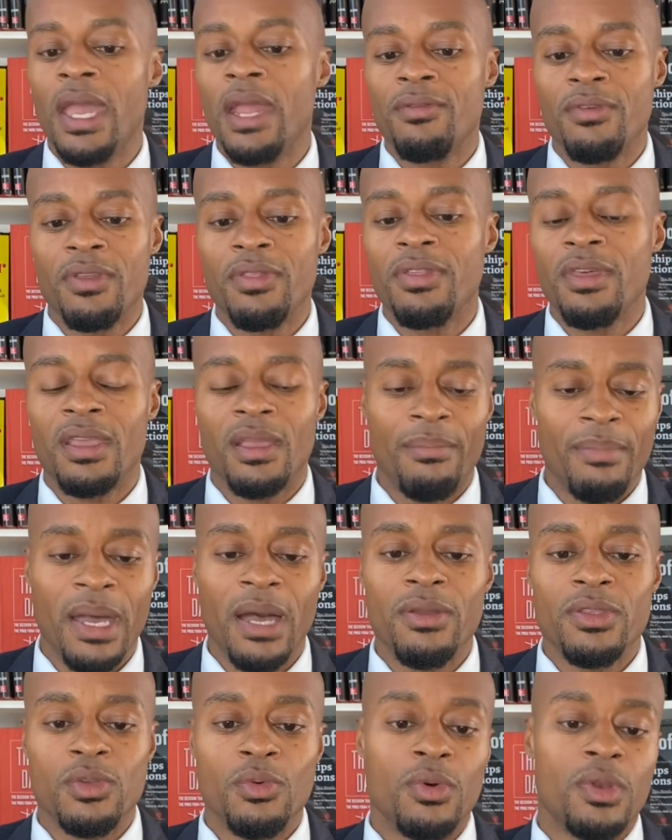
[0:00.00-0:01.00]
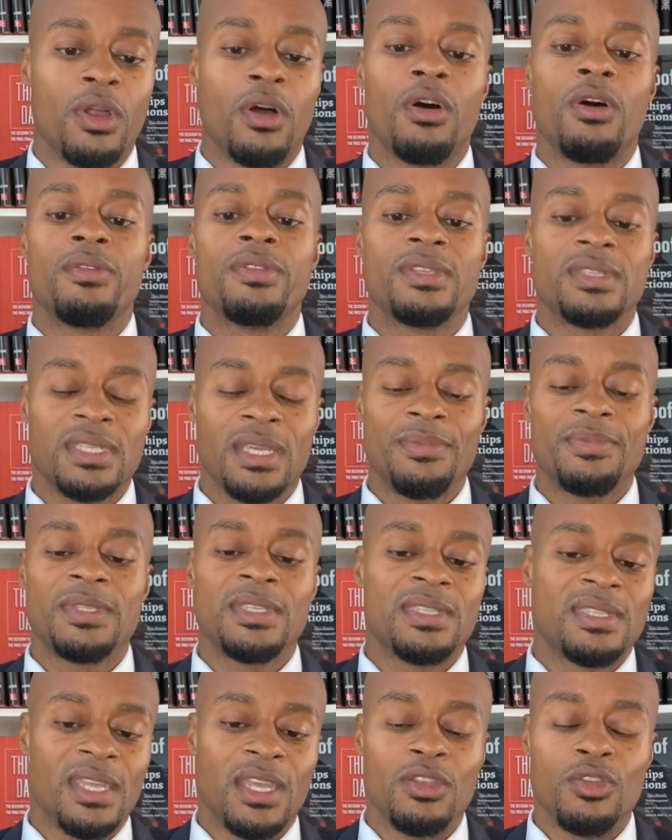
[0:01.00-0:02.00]
everything about you and all the
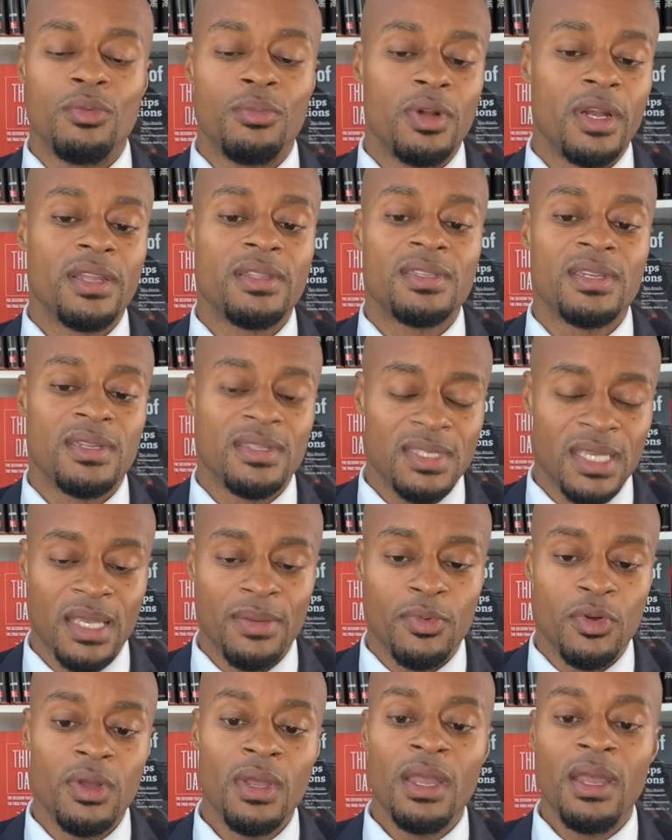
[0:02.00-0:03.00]
substance that you bring to the table.